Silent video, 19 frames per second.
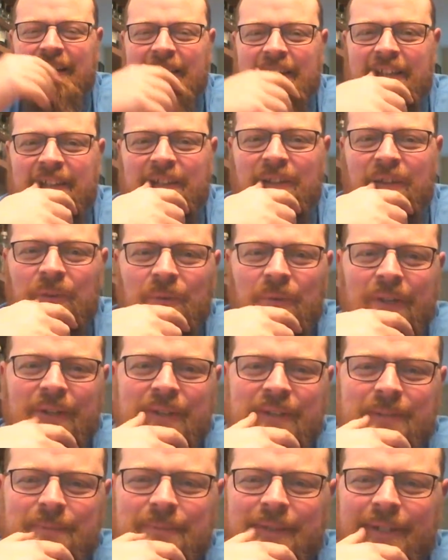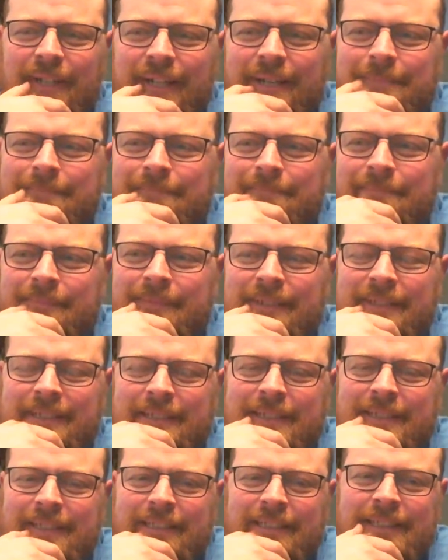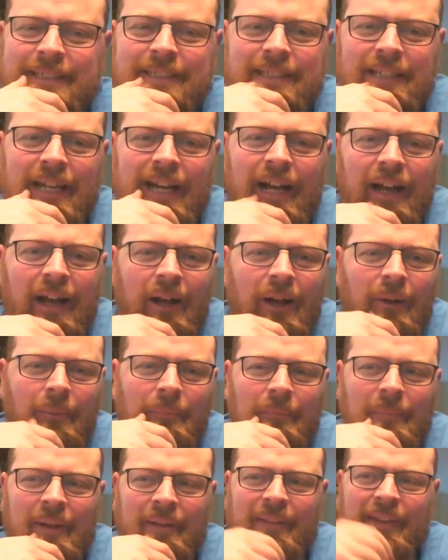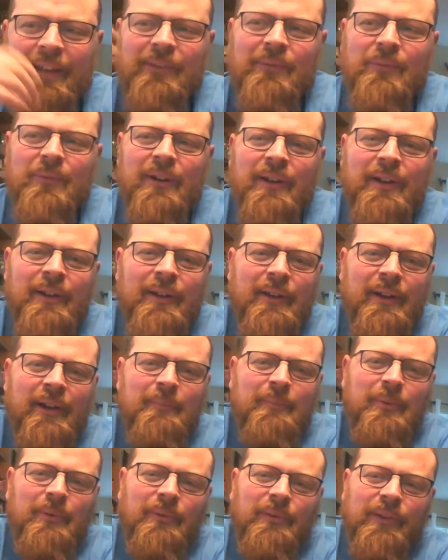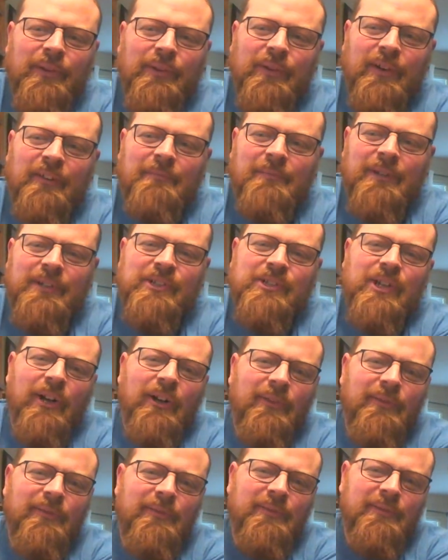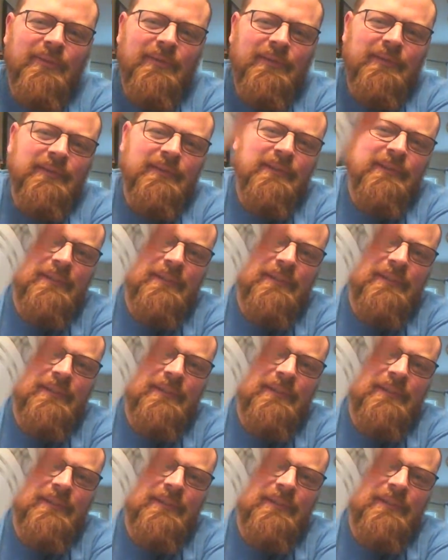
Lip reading: in quite some time. And that's why I pulled this off my shelf,